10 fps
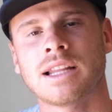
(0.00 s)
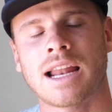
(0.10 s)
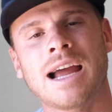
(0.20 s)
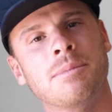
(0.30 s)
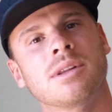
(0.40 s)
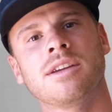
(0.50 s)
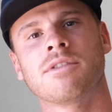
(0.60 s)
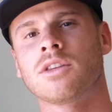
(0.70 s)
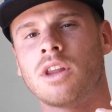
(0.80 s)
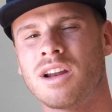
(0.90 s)
that I believe a
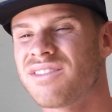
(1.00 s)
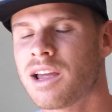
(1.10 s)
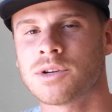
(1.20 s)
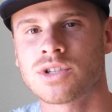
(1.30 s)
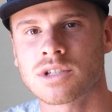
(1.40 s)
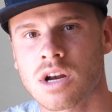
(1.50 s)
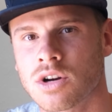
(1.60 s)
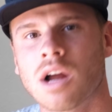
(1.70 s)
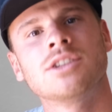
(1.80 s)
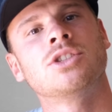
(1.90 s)
lot of amateurs are
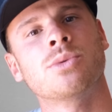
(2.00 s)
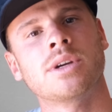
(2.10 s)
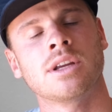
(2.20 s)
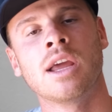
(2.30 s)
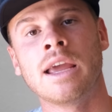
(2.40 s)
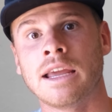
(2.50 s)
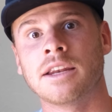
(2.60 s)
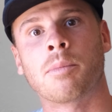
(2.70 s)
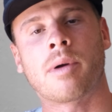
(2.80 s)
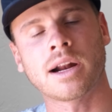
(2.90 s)
not doing in
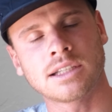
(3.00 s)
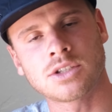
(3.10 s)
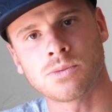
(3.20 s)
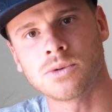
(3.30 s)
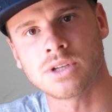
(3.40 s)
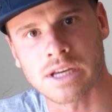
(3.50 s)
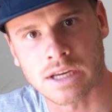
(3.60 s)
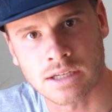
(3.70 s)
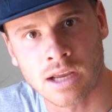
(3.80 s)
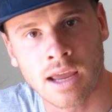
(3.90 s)
their practice
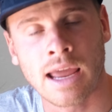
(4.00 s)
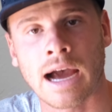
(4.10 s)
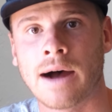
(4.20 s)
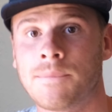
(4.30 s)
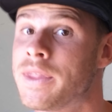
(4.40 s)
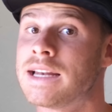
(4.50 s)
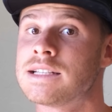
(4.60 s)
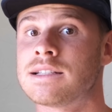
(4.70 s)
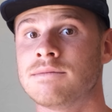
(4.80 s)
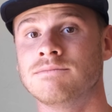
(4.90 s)
routine that
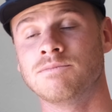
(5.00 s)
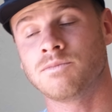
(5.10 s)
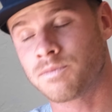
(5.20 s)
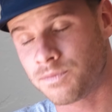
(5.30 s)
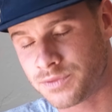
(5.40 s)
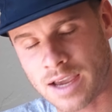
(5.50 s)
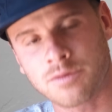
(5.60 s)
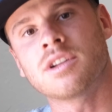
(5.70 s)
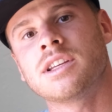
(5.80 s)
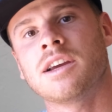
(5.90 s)
is
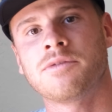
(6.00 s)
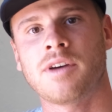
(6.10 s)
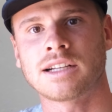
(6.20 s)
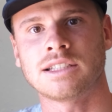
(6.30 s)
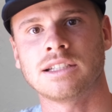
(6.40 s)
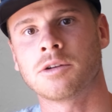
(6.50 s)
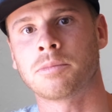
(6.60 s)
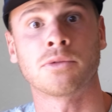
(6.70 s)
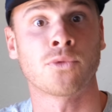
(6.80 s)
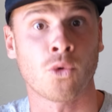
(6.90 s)
definitely affecting their
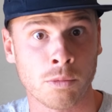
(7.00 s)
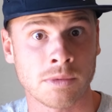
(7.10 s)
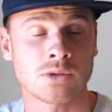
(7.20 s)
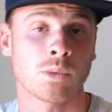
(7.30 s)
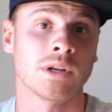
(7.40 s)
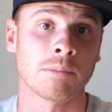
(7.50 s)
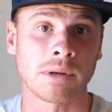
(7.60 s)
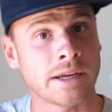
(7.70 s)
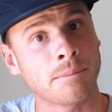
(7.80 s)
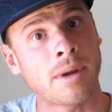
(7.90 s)
performance when they're
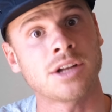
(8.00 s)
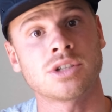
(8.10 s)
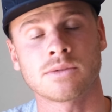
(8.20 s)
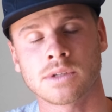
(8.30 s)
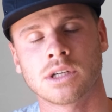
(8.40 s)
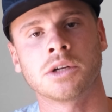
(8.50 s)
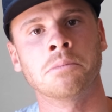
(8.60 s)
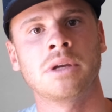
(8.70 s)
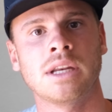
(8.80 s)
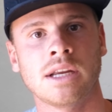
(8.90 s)
playing matches and they're
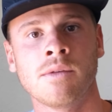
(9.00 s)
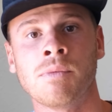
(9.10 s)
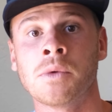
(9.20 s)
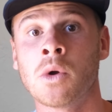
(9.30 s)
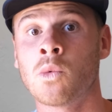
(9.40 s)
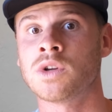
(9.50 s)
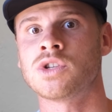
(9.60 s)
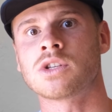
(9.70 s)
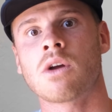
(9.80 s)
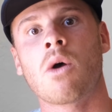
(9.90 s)
competing, which
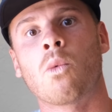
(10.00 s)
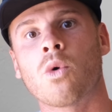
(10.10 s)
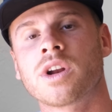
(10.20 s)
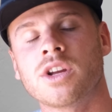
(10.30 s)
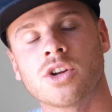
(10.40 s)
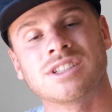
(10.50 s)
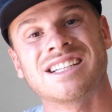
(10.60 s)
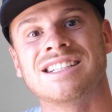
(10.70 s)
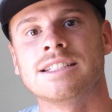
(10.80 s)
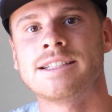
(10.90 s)
is working on the
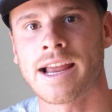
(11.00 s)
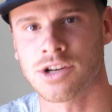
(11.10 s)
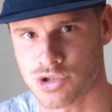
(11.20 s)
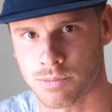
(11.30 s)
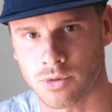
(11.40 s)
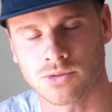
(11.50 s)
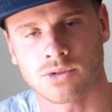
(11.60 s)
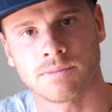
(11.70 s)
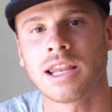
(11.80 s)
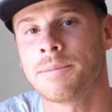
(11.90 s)
intangibles.
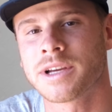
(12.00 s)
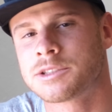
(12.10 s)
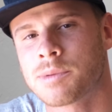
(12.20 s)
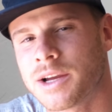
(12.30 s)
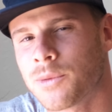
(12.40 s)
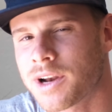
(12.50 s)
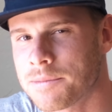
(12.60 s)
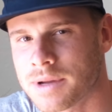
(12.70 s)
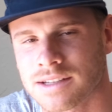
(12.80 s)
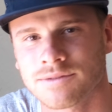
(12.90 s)
Let me explain what I
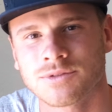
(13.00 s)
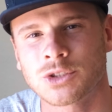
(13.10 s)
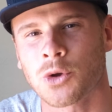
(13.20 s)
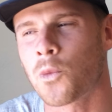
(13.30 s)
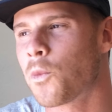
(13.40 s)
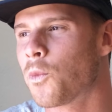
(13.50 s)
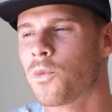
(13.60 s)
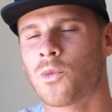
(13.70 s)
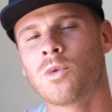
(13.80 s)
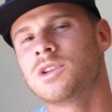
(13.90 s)
mean. So
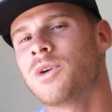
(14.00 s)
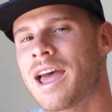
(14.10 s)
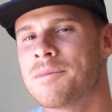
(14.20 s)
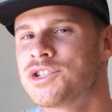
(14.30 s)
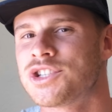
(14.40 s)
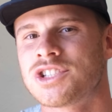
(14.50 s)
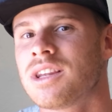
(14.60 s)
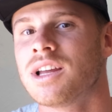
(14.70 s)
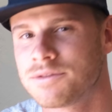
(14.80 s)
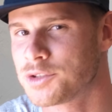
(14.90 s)
what do amateurs
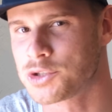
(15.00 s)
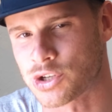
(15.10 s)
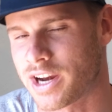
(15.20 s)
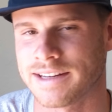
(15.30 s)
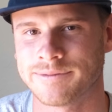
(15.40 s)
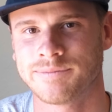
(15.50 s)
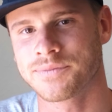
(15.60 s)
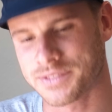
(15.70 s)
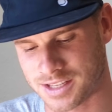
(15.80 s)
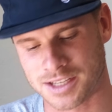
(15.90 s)
love to train?
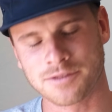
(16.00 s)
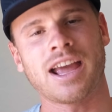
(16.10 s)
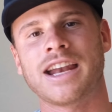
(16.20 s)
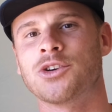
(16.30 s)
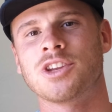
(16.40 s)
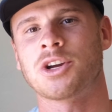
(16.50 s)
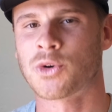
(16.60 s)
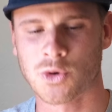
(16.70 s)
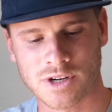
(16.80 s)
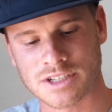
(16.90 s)
They love getting on the
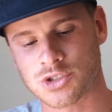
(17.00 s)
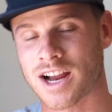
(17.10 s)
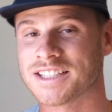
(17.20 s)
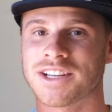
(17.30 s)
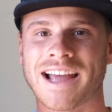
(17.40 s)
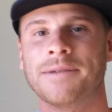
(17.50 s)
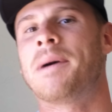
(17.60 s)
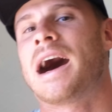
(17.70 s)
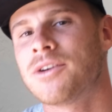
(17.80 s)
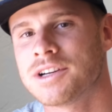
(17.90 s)
court and trying to add
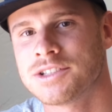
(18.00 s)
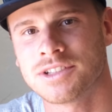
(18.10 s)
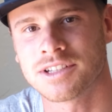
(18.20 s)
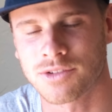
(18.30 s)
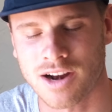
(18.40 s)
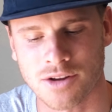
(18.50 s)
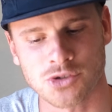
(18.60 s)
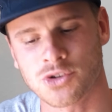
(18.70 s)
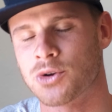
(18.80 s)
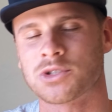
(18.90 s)
power to their ground
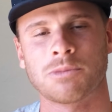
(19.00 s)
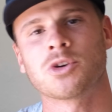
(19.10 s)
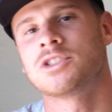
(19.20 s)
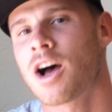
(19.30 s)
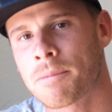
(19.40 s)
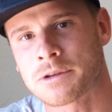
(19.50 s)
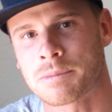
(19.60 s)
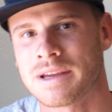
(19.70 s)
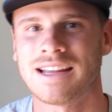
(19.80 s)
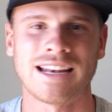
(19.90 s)
strokes and more
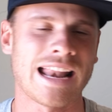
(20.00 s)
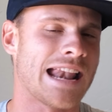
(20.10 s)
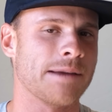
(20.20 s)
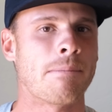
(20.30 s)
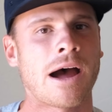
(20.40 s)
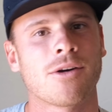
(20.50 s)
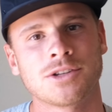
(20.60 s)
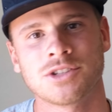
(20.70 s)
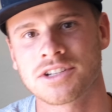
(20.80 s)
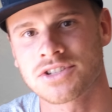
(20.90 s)
topspin, and adding power
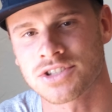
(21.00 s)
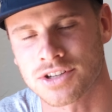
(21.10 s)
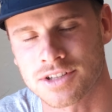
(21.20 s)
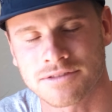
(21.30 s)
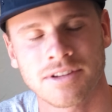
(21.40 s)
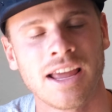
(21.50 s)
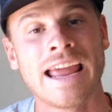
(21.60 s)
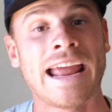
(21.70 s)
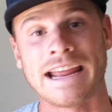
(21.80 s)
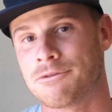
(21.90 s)
to their serve
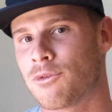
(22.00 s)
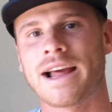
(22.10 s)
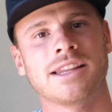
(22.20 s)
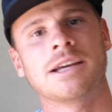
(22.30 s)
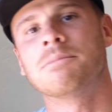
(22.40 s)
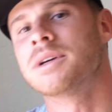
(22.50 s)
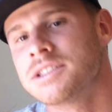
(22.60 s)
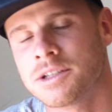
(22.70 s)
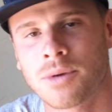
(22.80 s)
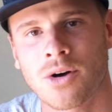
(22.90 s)
and rallying a
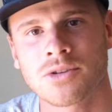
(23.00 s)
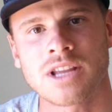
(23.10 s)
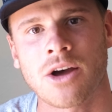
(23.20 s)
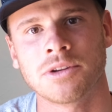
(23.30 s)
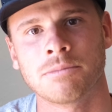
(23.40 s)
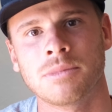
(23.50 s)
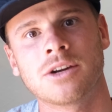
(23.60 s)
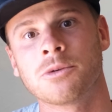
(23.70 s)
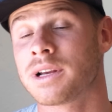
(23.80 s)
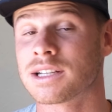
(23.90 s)
million balls down the
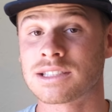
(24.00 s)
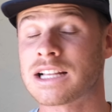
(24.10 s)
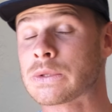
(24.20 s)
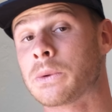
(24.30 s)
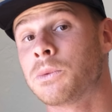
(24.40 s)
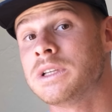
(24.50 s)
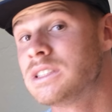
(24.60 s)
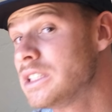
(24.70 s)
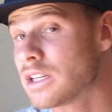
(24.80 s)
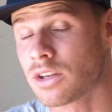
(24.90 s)
middle, because that's what we
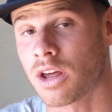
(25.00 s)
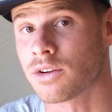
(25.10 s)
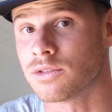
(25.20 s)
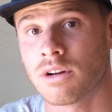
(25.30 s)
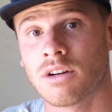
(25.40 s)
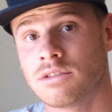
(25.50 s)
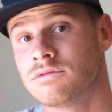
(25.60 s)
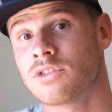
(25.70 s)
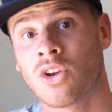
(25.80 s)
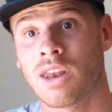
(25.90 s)
see a lot
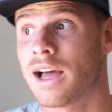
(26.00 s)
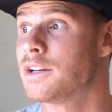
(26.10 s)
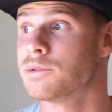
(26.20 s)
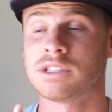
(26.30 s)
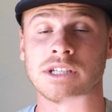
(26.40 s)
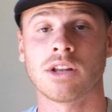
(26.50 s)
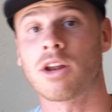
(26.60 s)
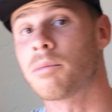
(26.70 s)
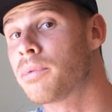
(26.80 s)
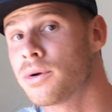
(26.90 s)
online. You see a lot
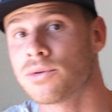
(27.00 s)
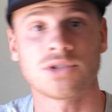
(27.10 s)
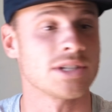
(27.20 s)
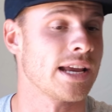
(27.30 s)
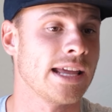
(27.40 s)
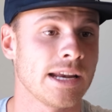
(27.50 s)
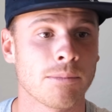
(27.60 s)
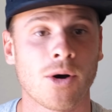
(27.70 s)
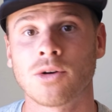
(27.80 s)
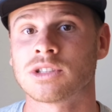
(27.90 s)
of pros just hitting
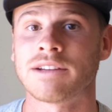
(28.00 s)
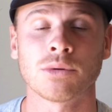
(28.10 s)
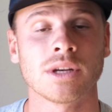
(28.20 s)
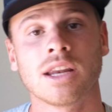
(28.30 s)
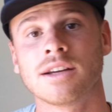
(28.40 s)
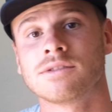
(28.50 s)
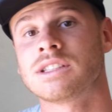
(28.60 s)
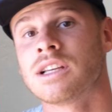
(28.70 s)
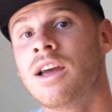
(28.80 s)
balls. Everyone loves